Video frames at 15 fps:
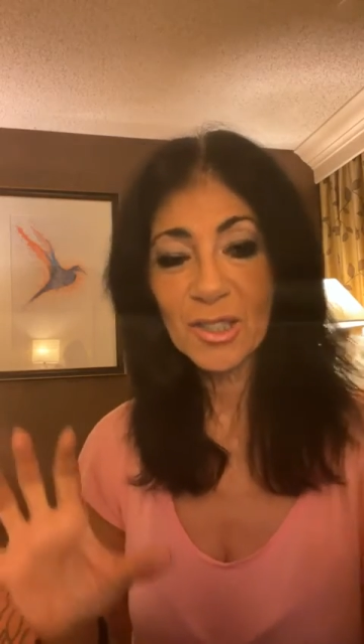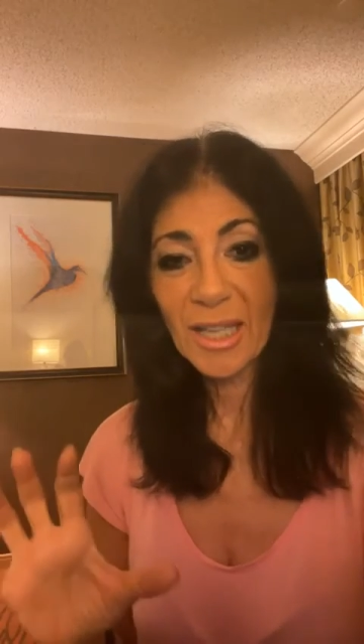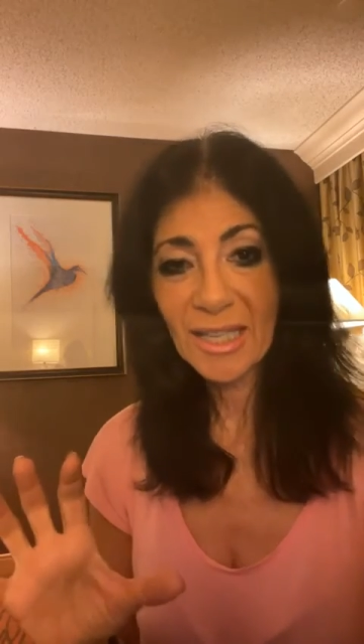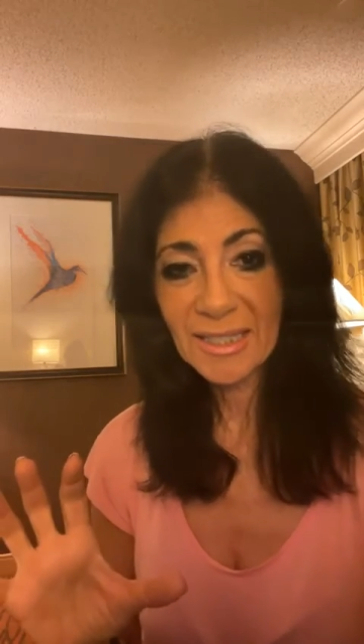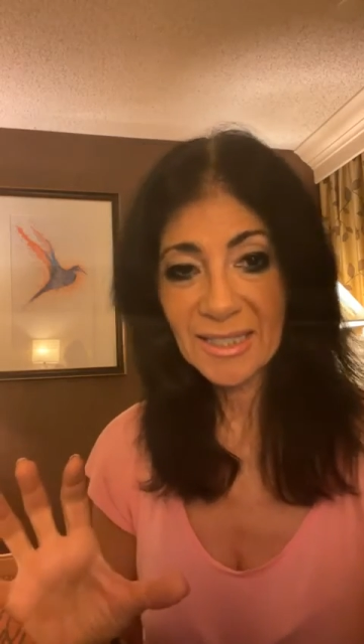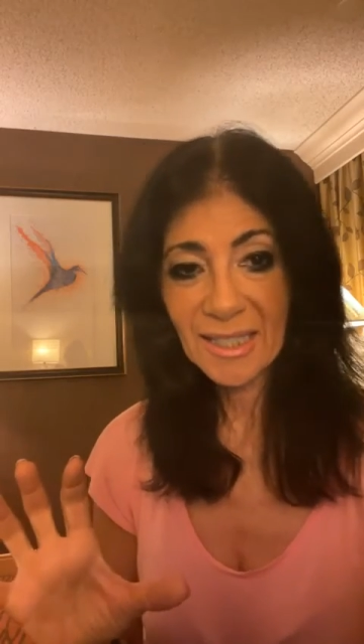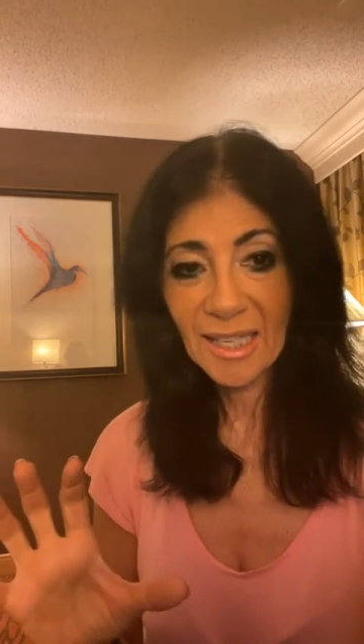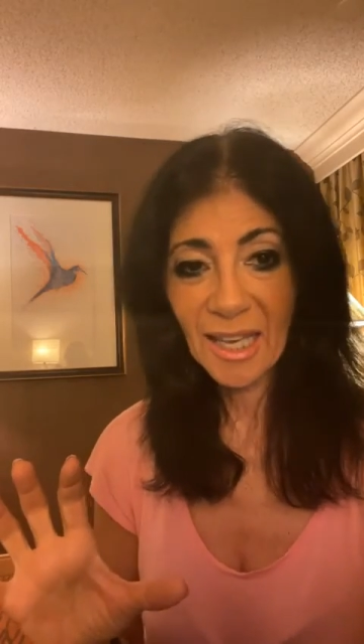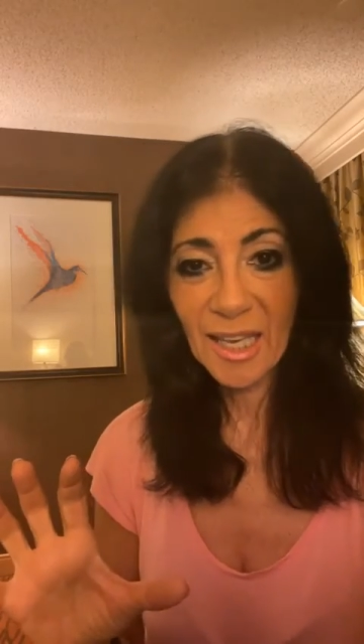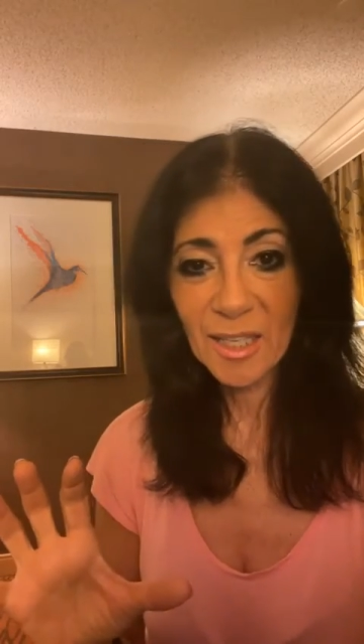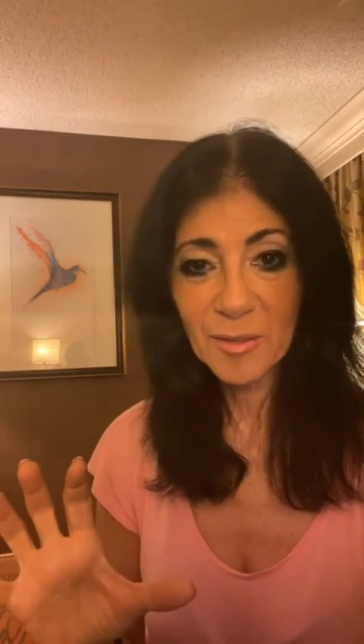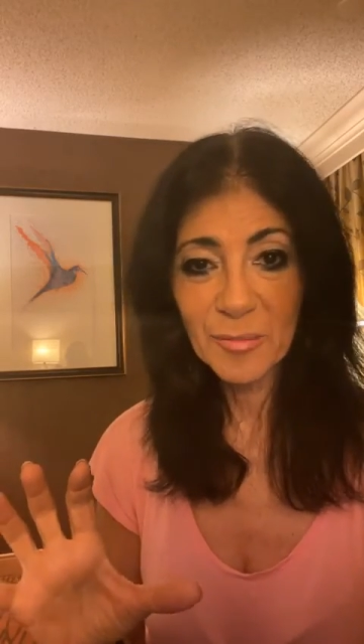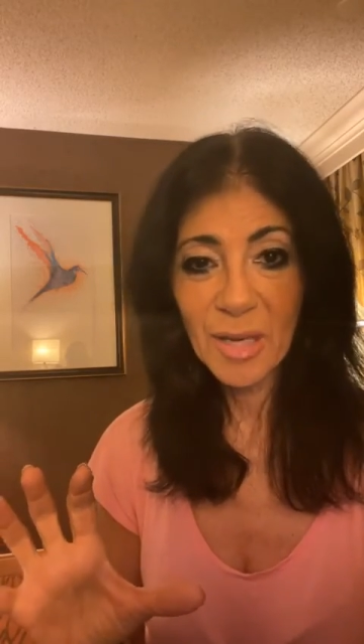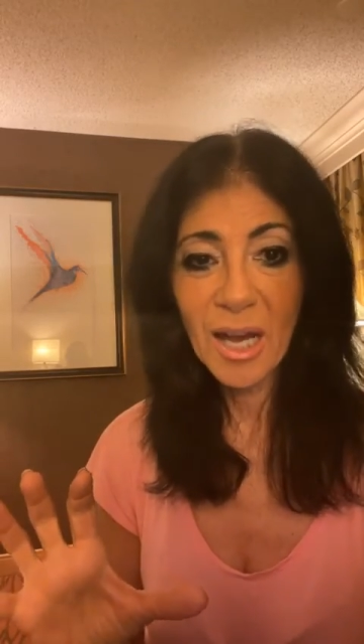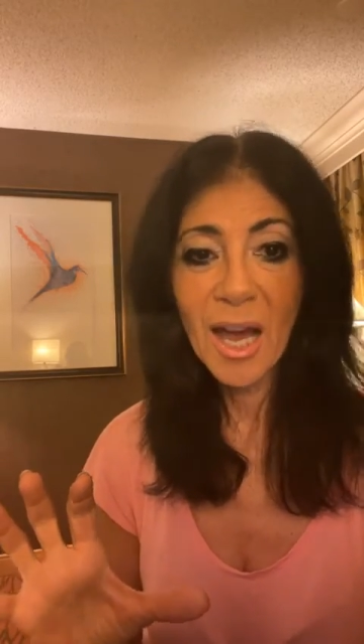chess game
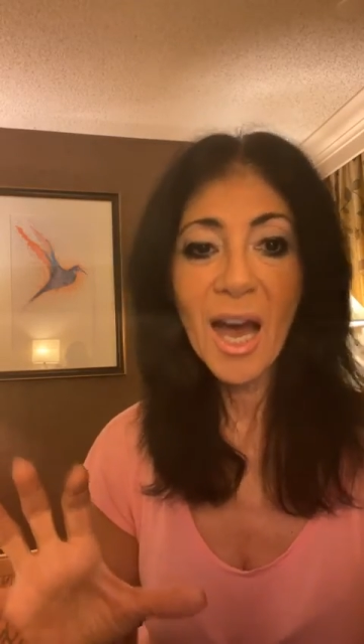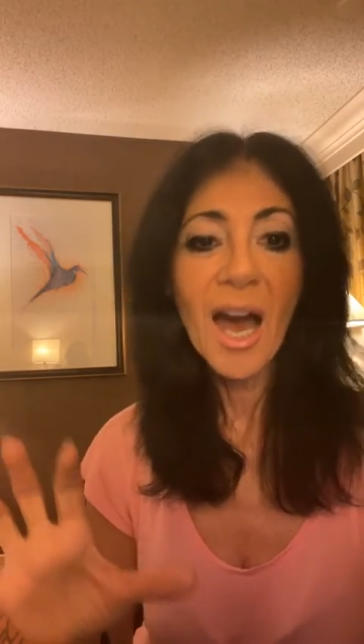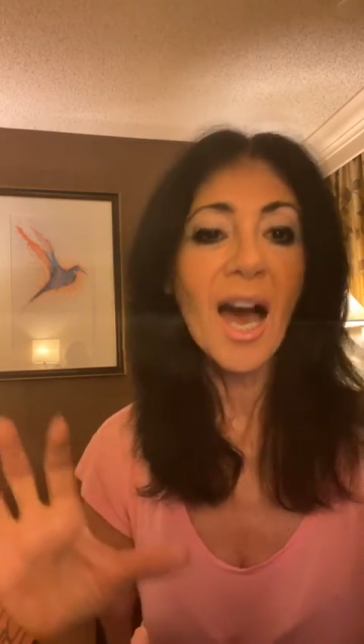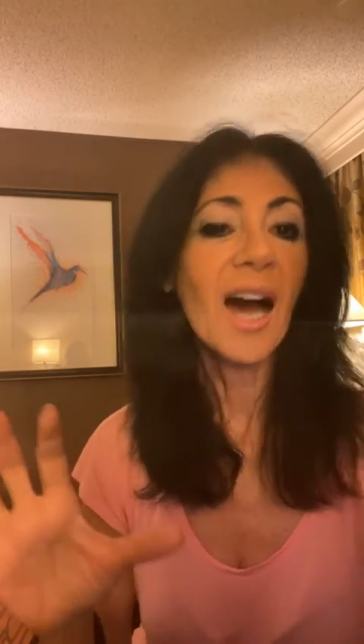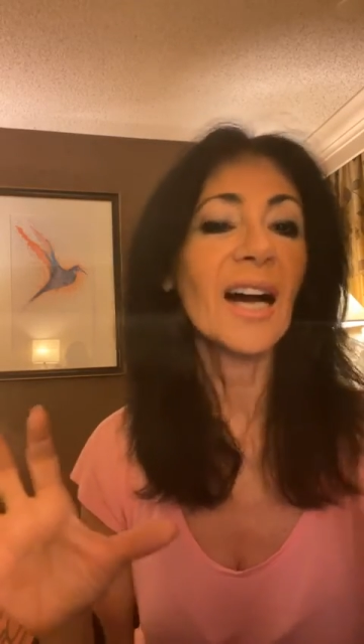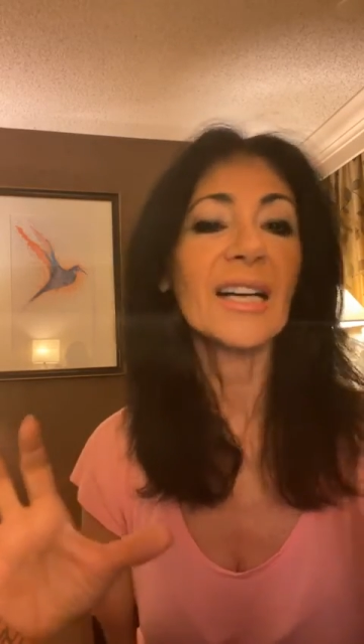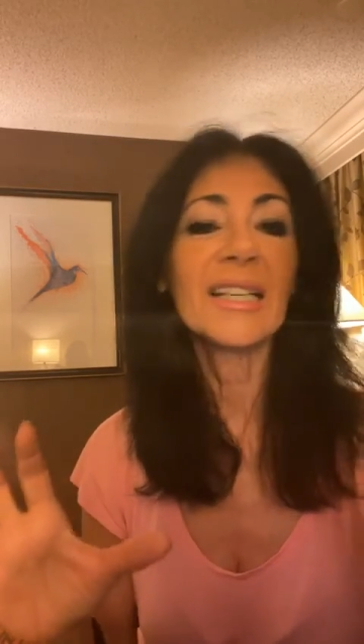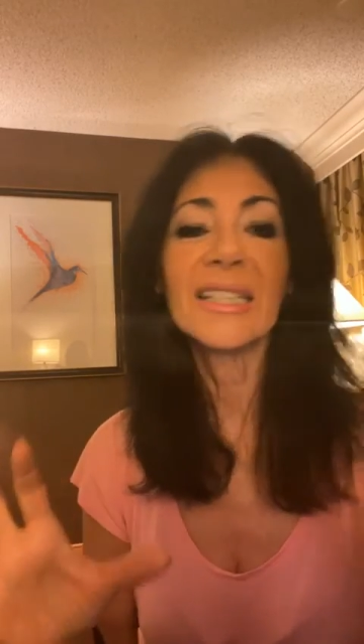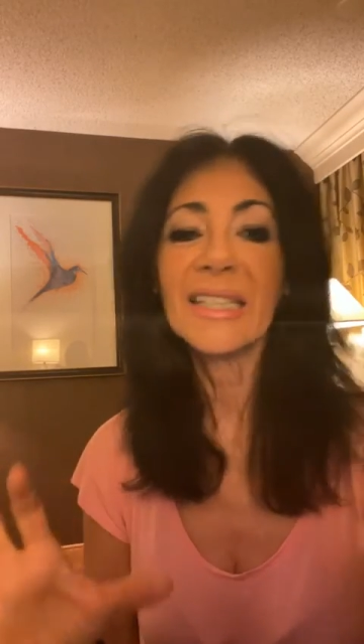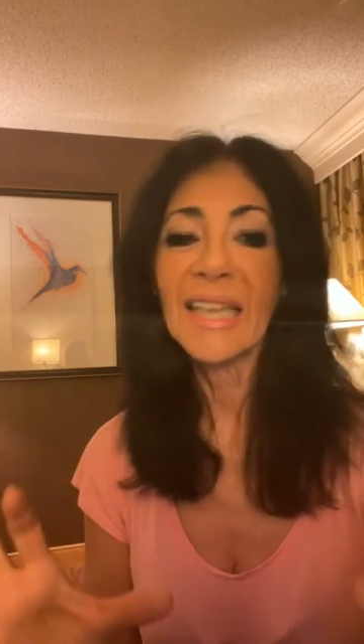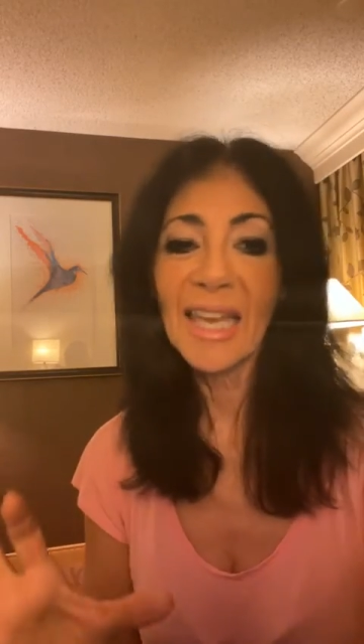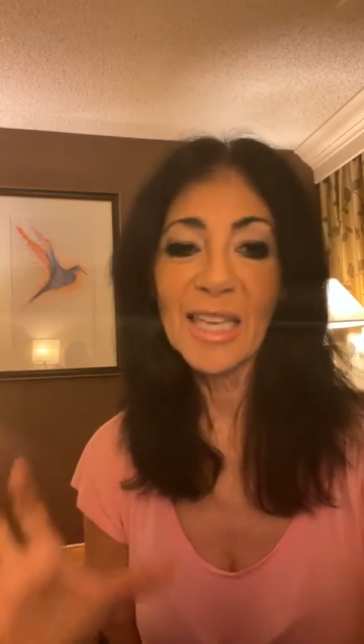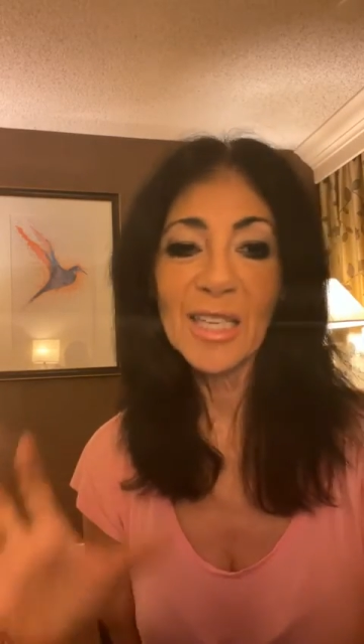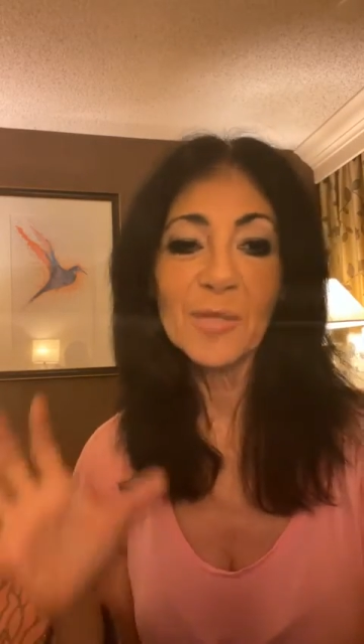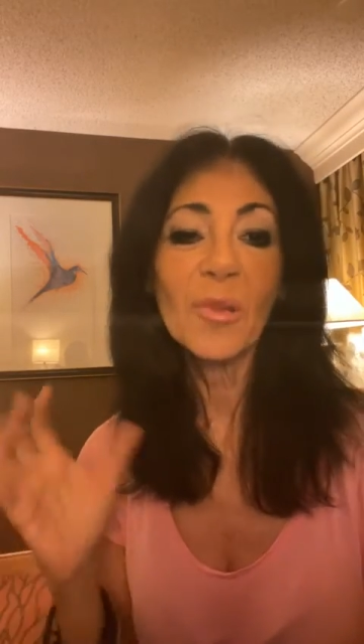a
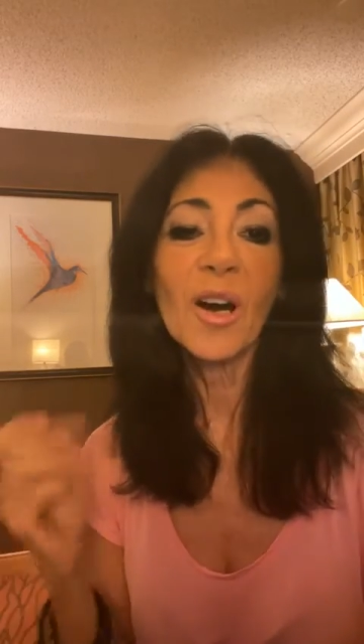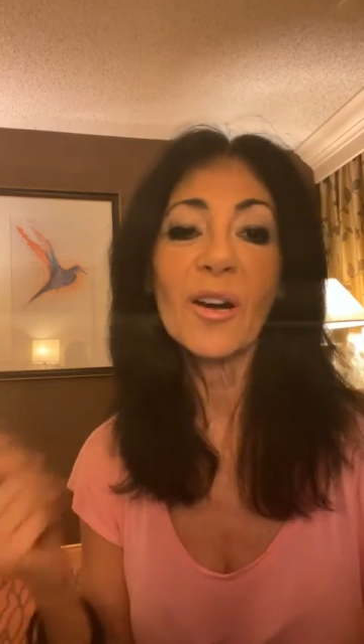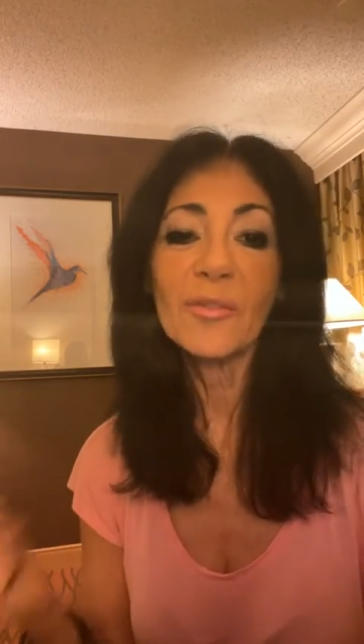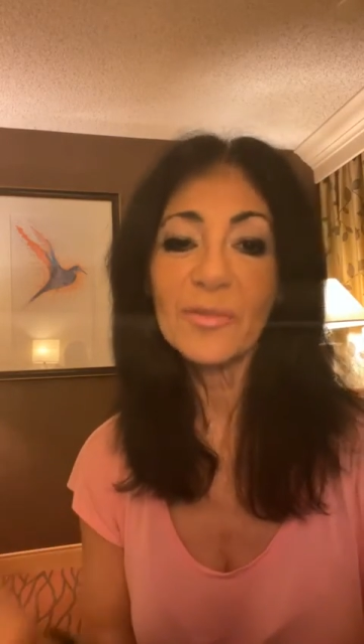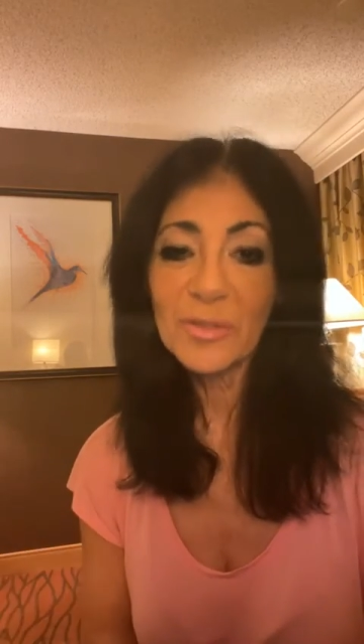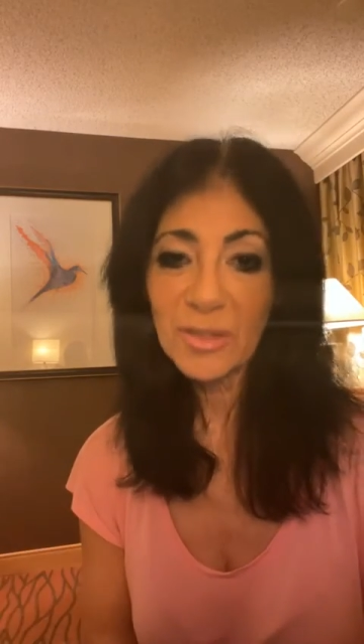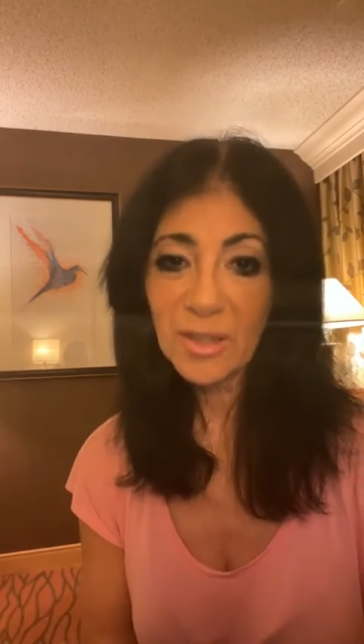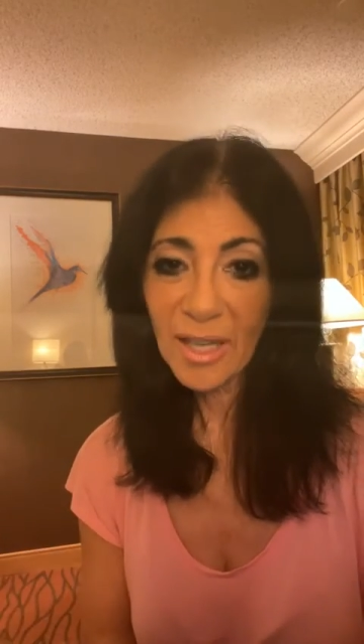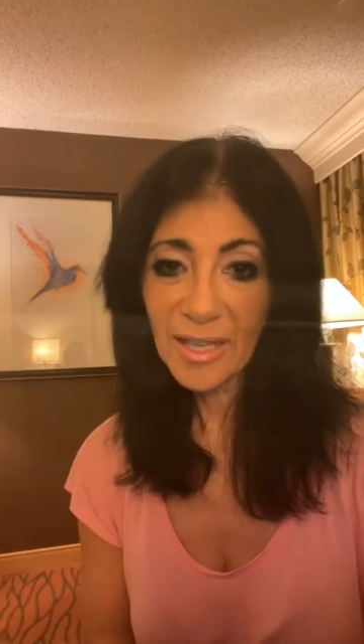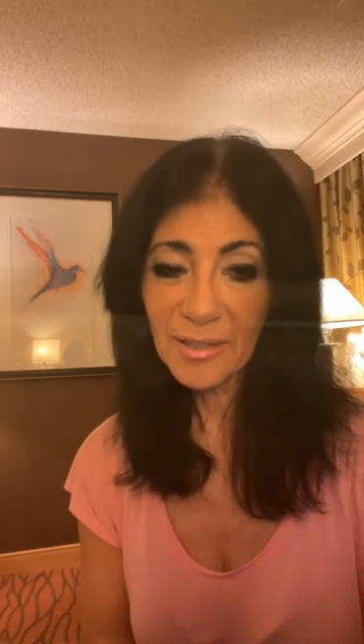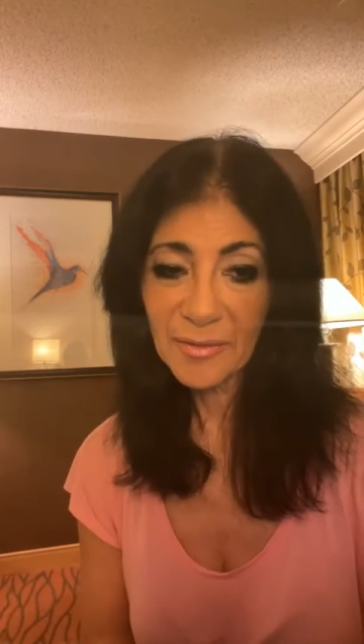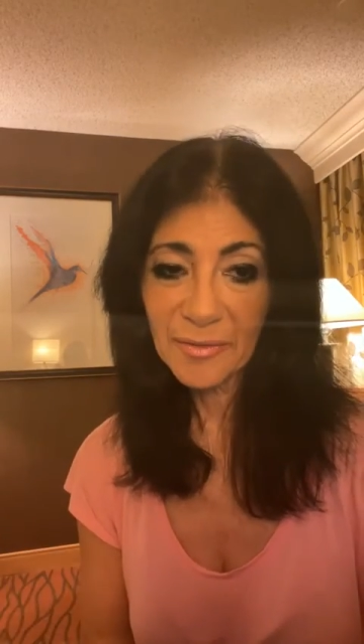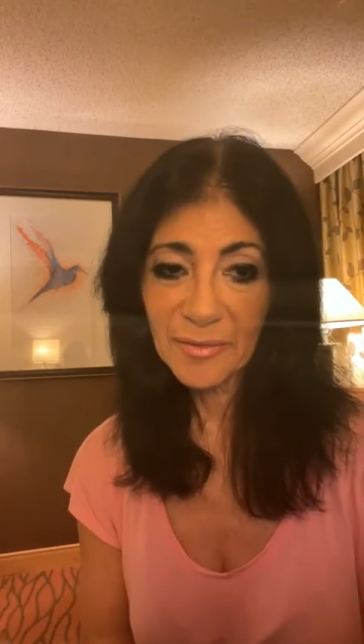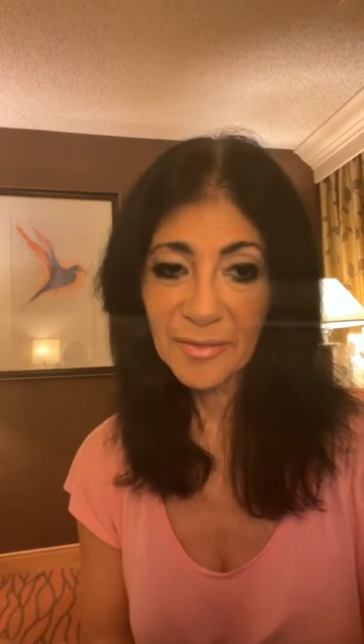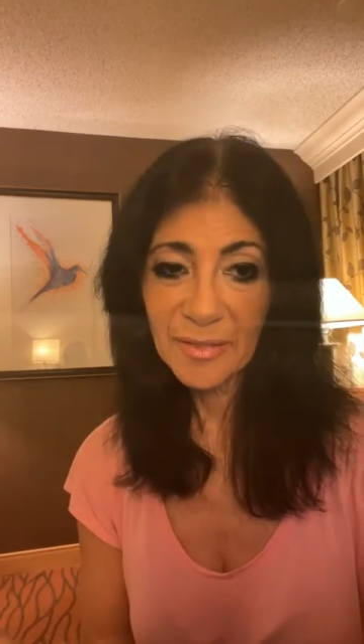game of
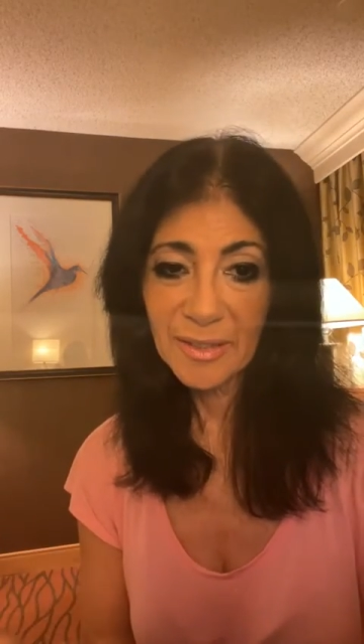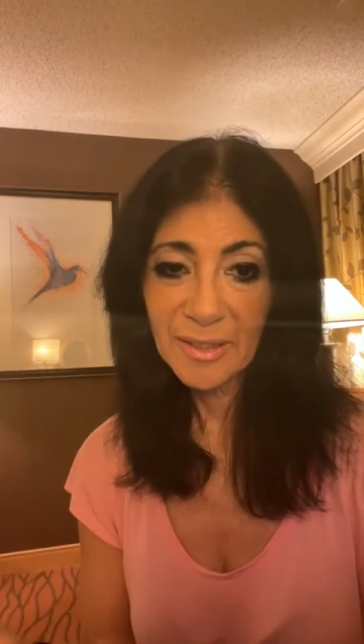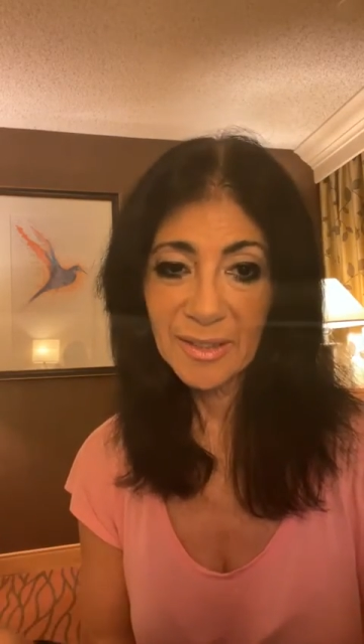life.